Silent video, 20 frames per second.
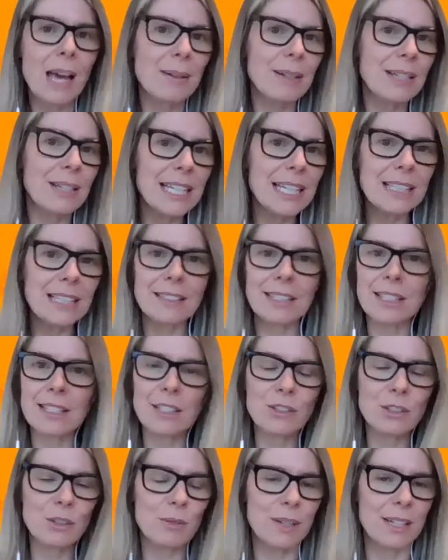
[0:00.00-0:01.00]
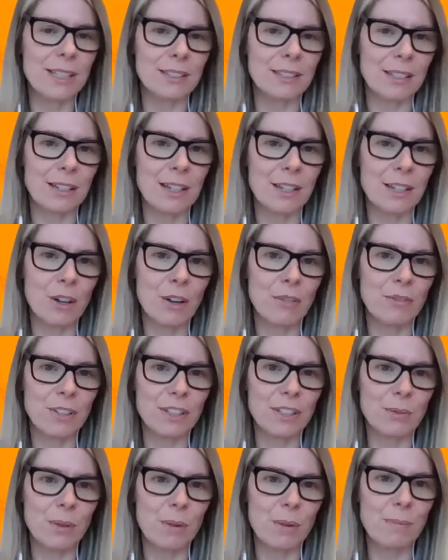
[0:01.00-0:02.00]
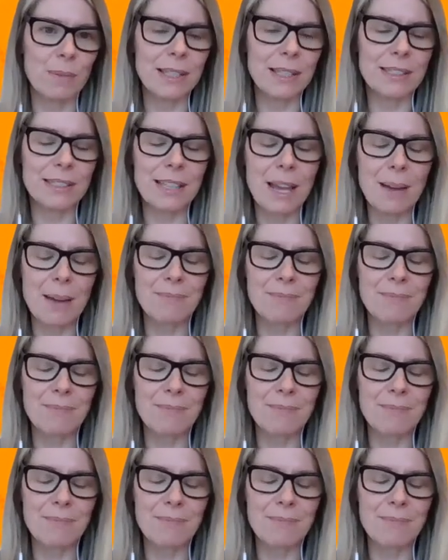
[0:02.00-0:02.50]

And LinkedIn is always an obvious one, but